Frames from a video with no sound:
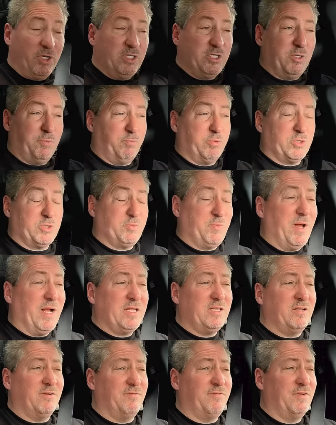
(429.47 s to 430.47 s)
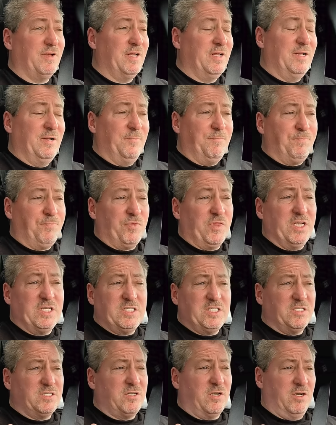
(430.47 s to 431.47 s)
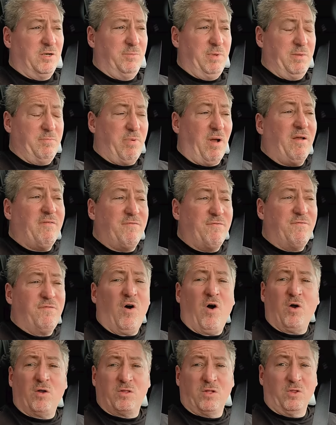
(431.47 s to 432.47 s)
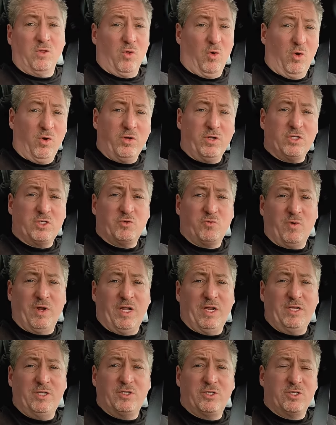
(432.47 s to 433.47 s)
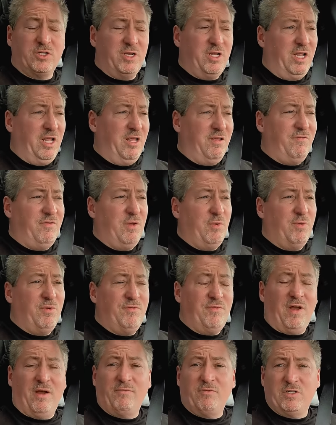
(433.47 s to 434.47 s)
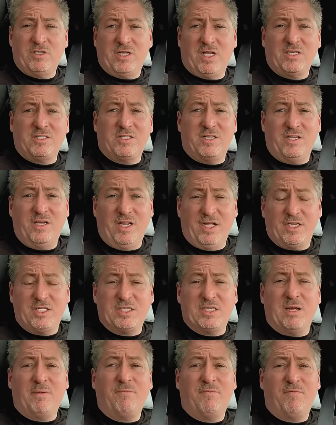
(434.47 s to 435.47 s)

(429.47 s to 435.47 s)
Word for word: it to perspective, this is going to be by far the longest range EV we've ever tested except